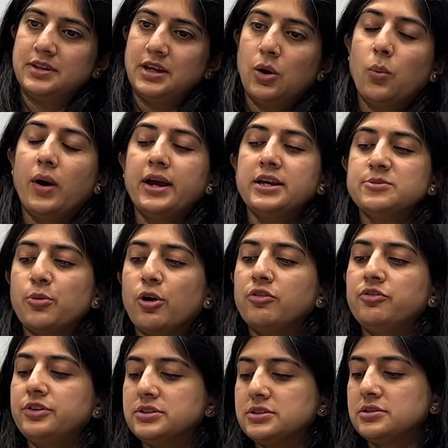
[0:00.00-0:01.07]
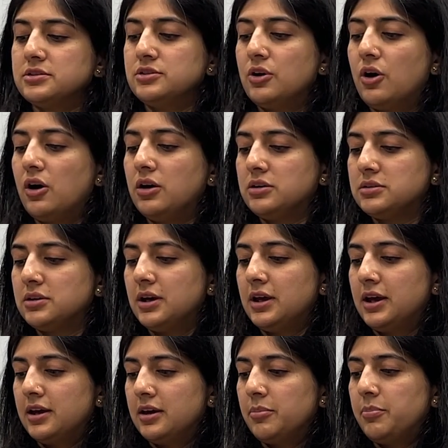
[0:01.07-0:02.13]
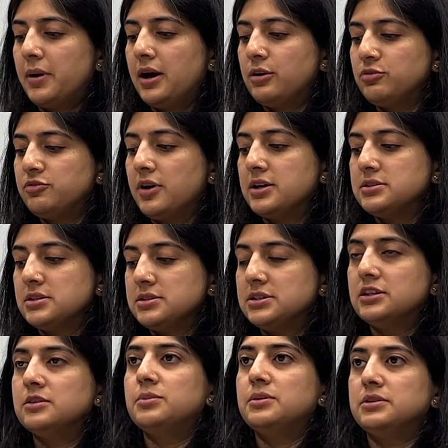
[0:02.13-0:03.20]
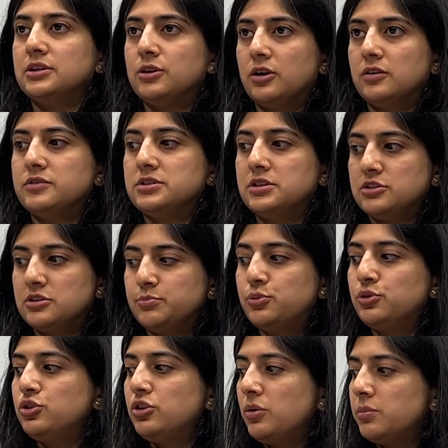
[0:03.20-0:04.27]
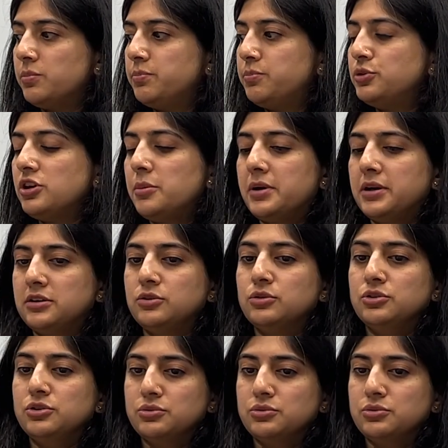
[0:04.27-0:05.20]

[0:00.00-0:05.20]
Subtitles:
Why is profits not part of our sustainability conversation? Put your money to good use.